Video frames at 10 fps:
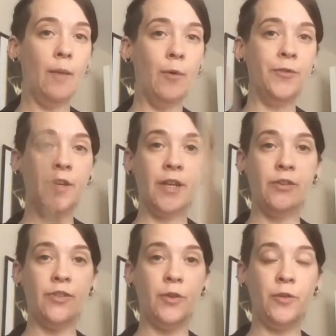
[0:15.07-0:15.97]
Also going
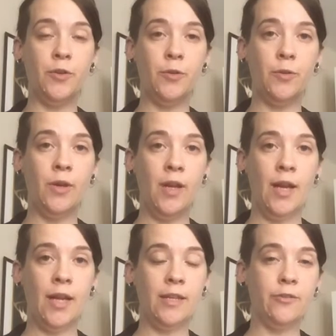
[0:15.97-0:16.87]
to show you
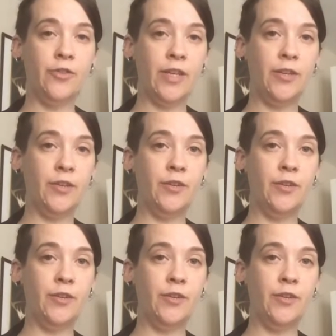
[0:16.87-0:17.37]
a little trick you can